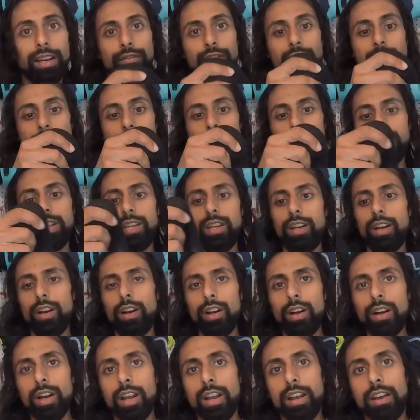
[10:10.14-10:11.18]
got one
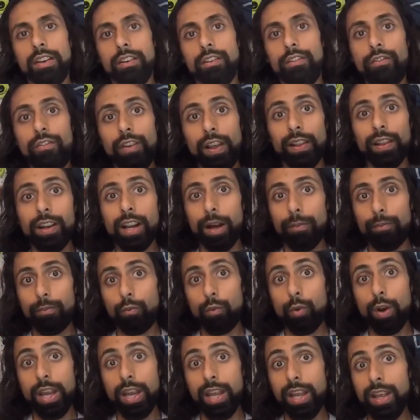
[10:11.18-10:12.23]
here. Fill it up
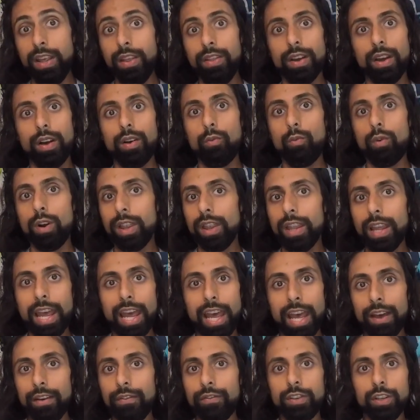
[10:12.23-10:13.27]
with
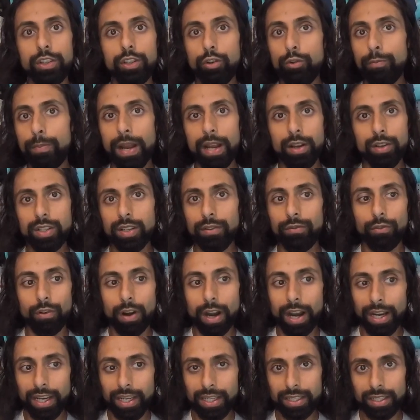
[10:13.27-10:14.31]
1.5 to 2 pounds of
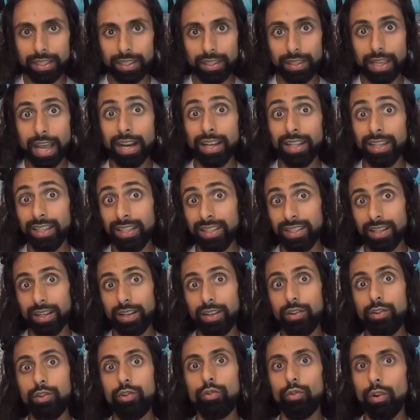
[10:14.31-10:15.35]
rice. That is
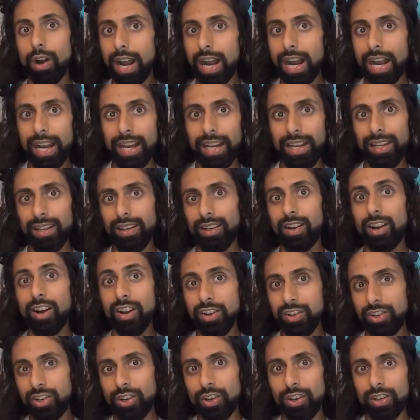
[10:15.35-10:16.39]
dry,
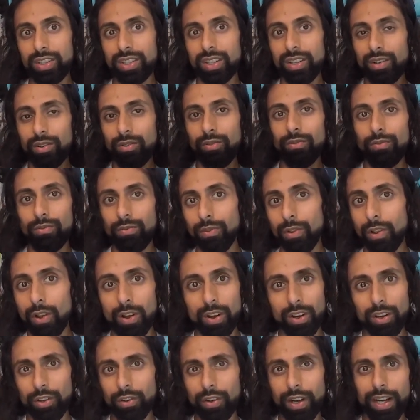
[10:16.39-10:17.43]
uncooked,
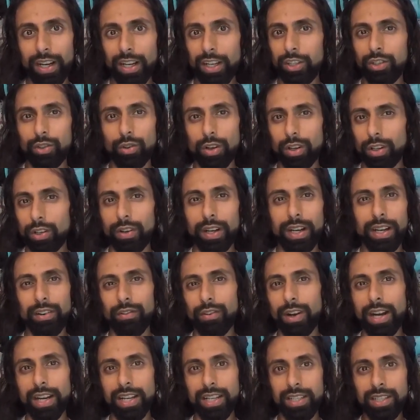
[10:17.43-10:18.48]
long grain, short grain
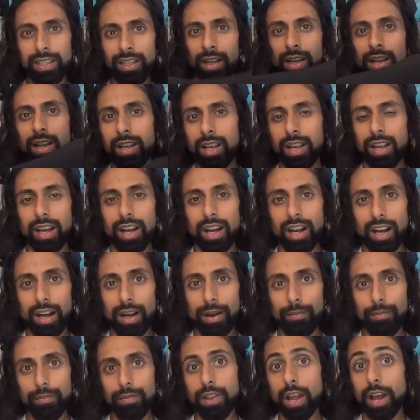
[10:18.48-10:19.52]
rice,
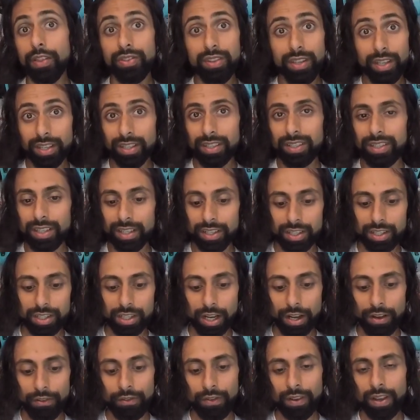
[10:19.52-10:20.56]
not the instant
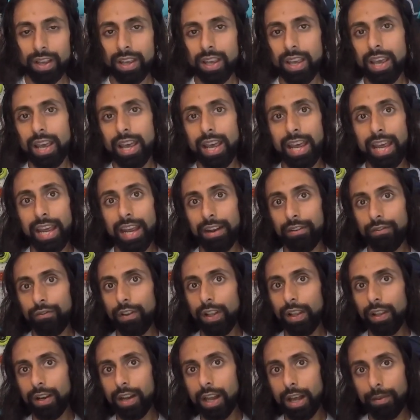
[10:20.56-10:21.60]
stuff. And fill
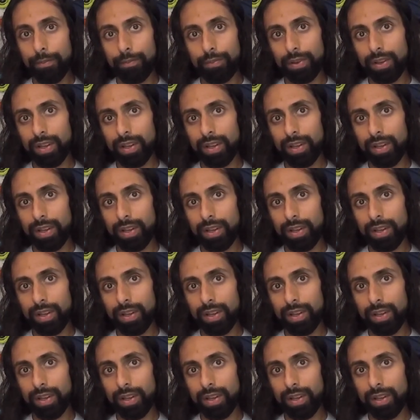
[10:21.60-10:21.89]
it up.